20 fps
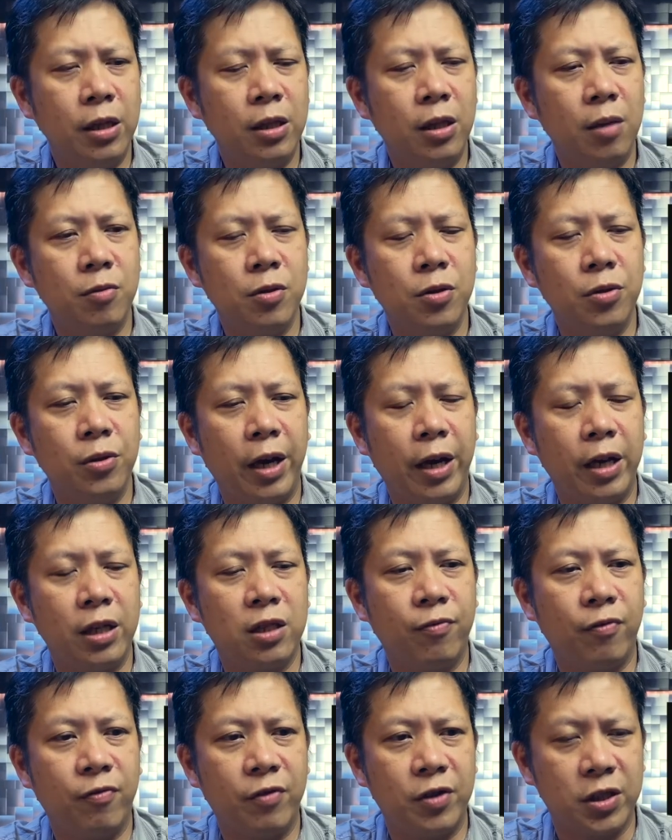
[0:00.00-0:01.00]
W H
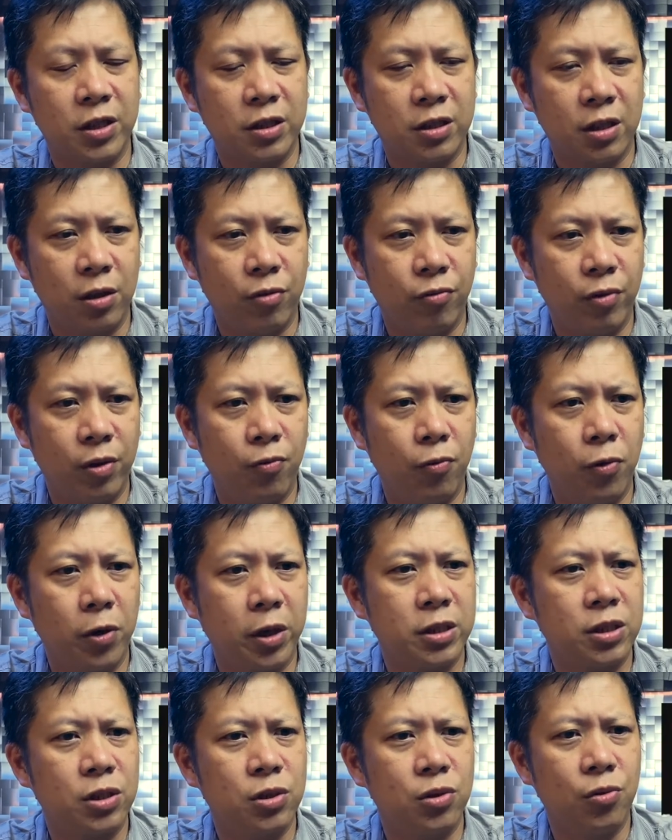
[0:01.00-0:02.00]
fifty-six hundred
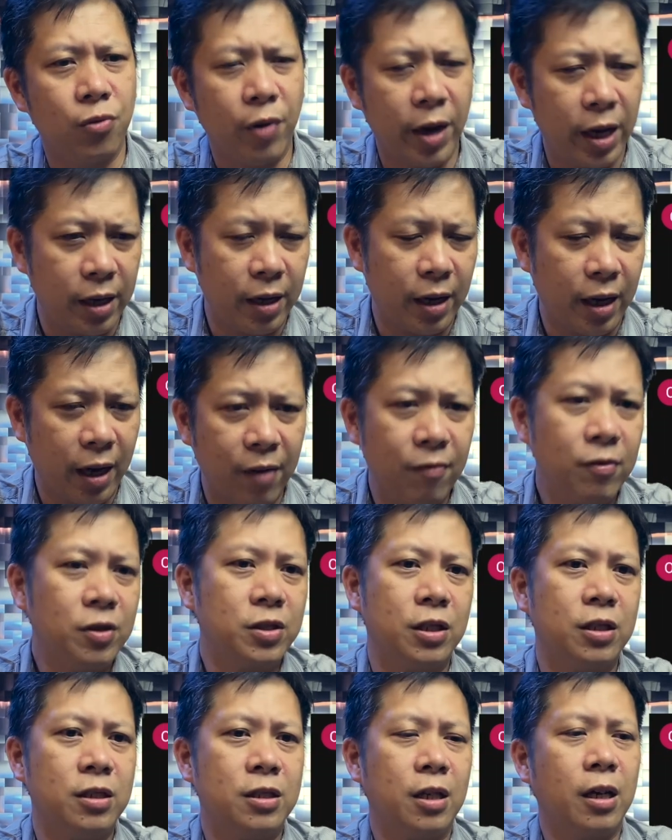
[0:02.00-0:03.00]
works great ever
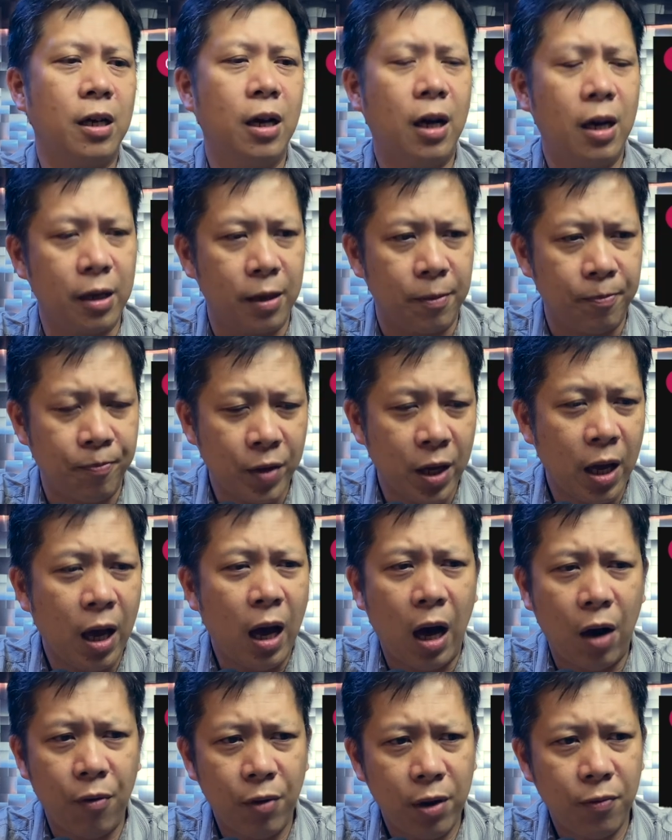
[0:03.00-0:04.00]
since I got it.
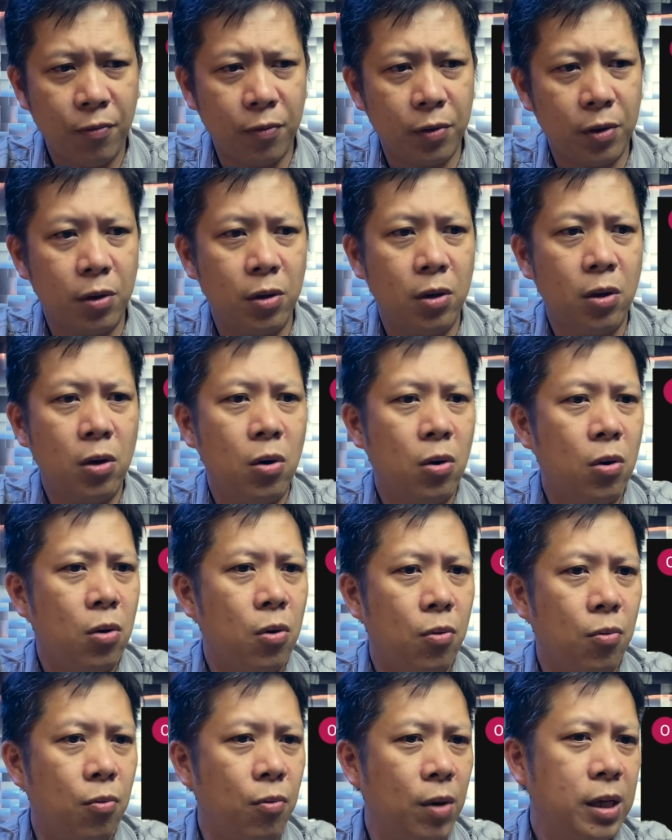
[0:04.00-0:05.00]
However,
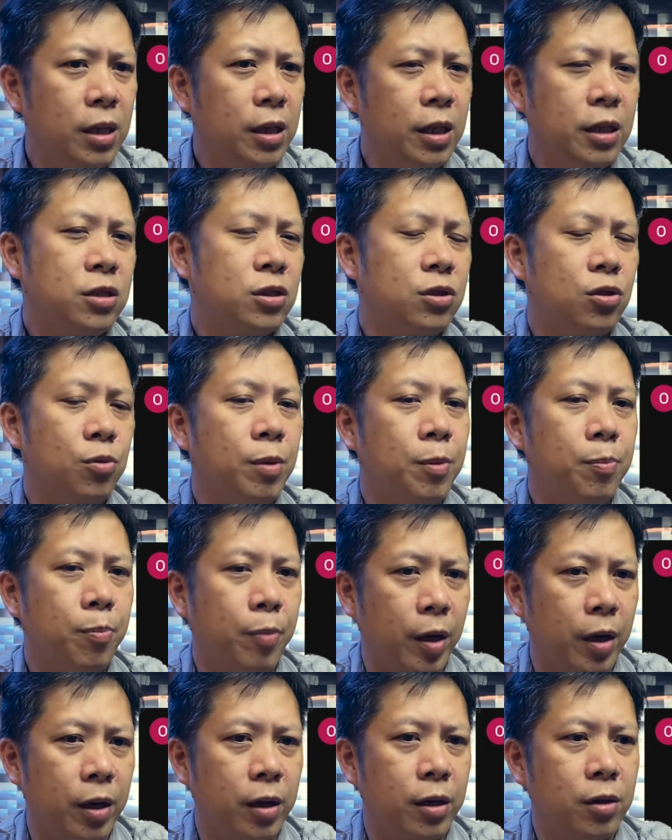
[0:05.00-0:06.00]
one needs to be
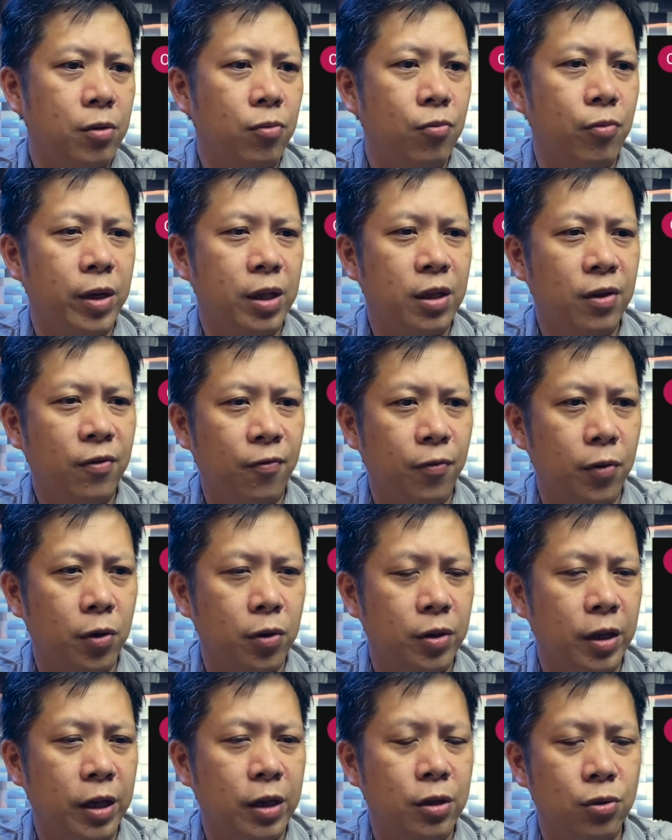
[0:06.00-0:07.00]
paired with the
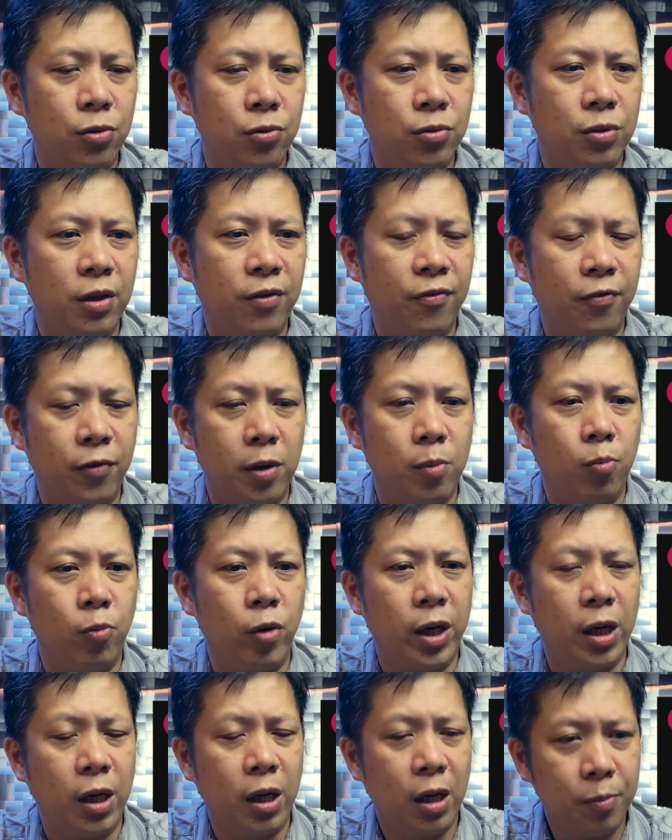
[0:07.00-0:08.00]
phone and do the
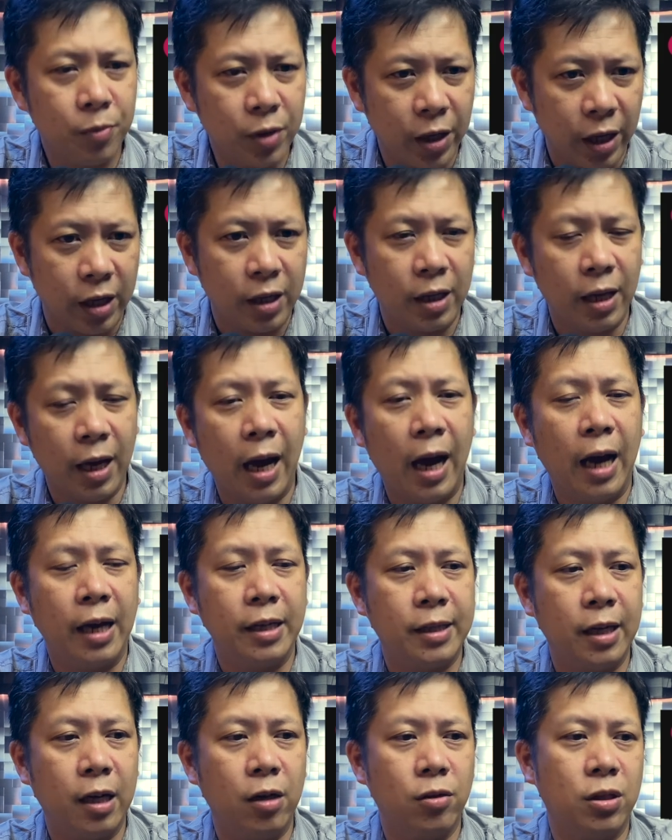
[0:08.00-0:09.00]
firmware update. I
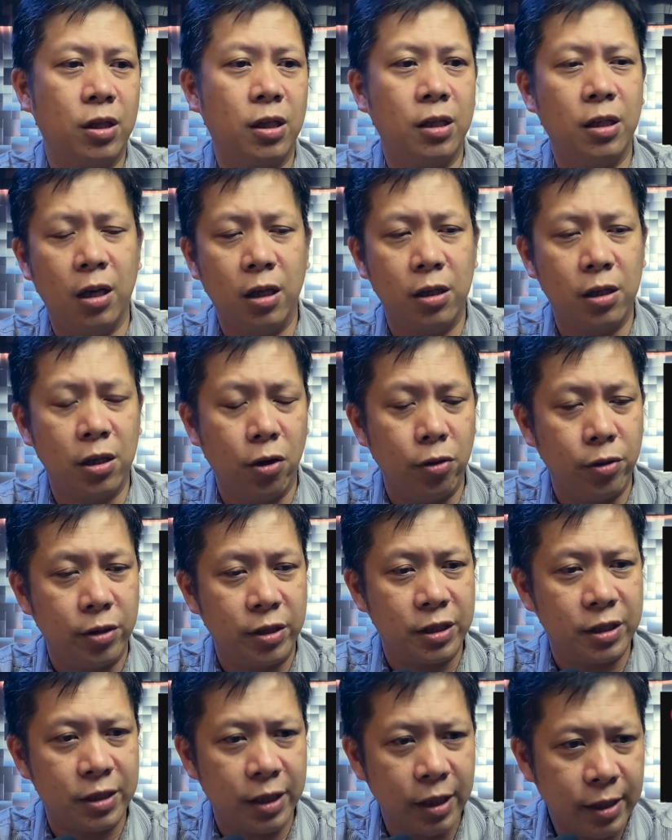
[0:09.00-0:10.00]
doubt that other
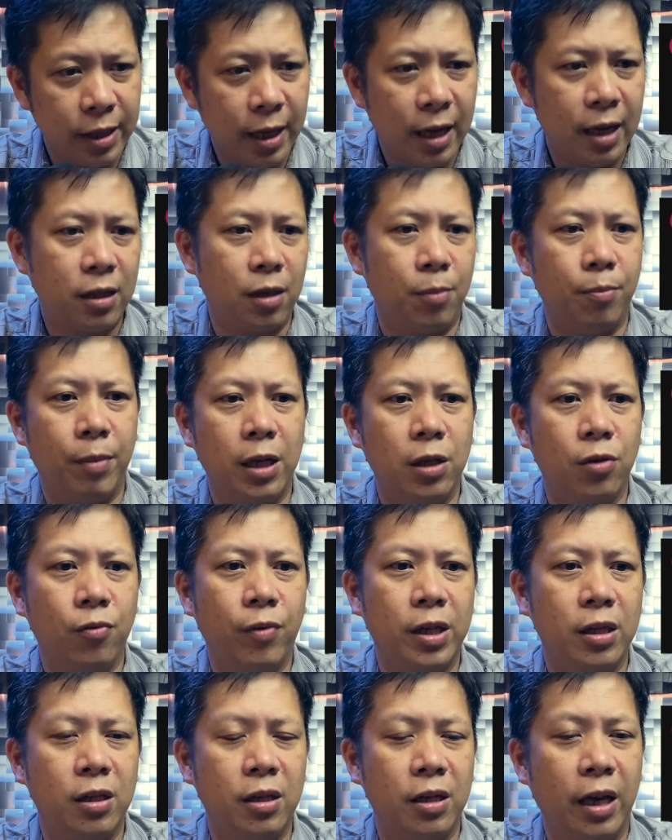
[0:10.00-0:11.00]
owners did that. And by the
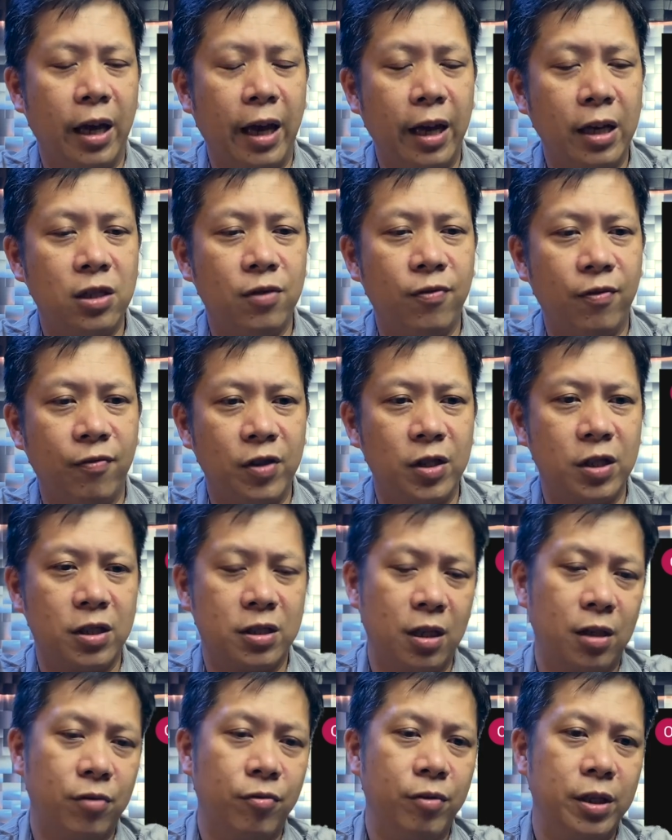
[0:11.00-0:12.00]
way, the H fifty-six
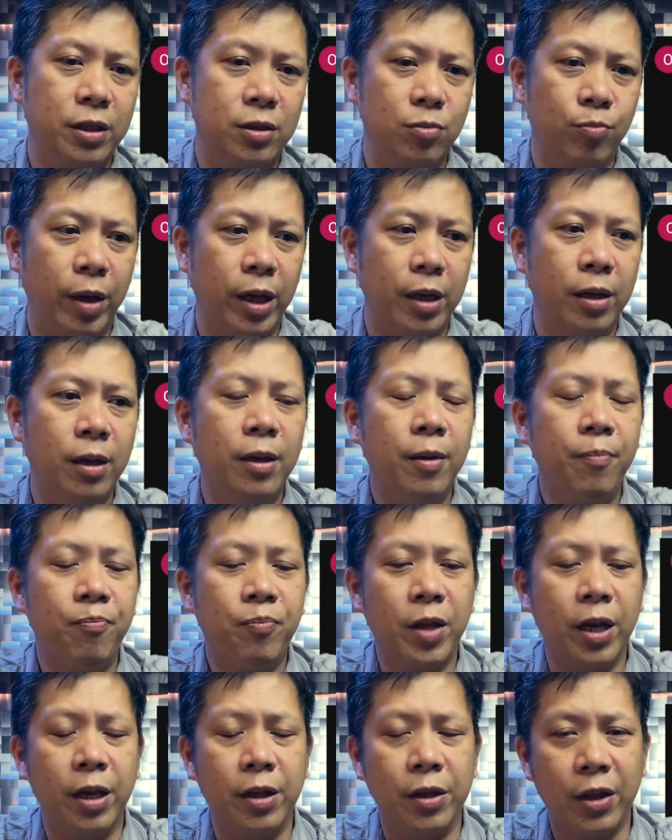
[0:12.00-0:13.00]
hundred is made
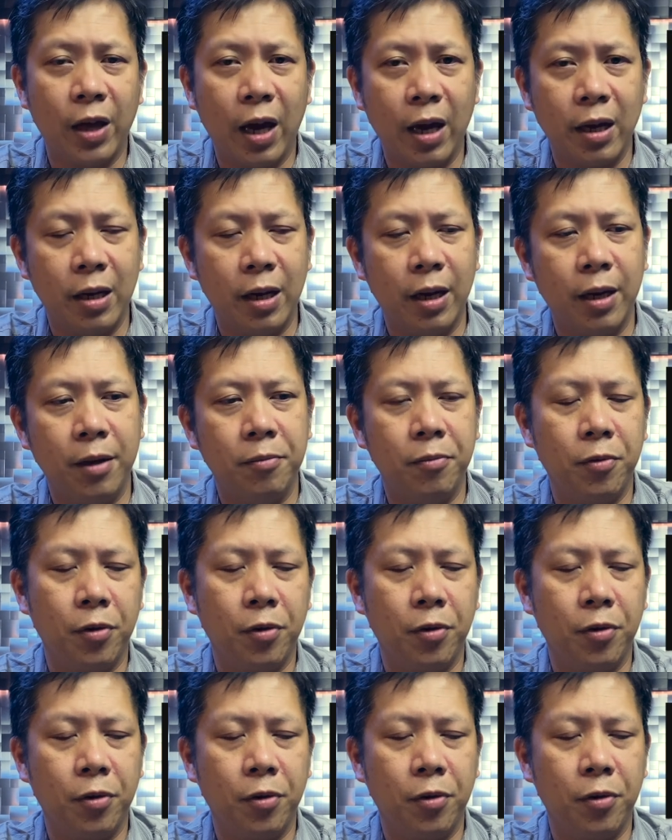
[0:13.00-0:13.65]
in Thailand.